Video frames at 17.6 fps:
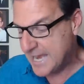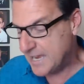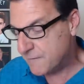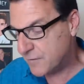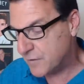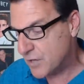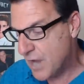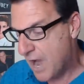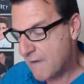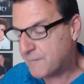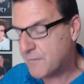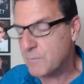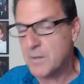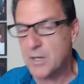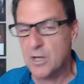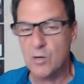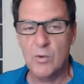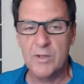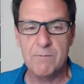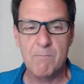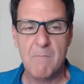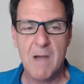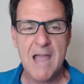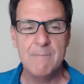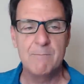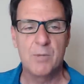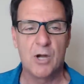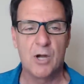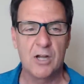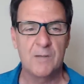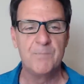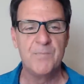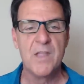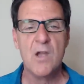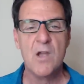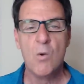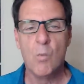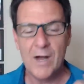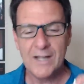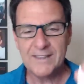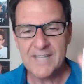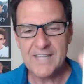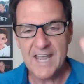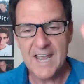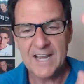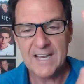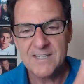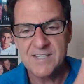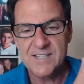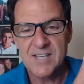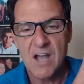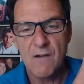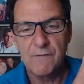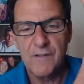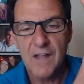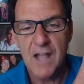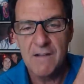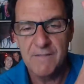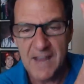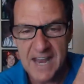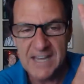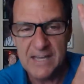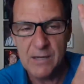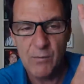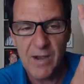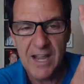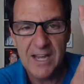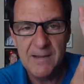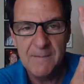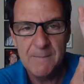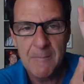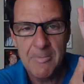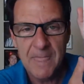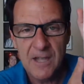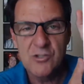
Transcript: If you're not familiar with my book, What the Heck is Self Love Anyway?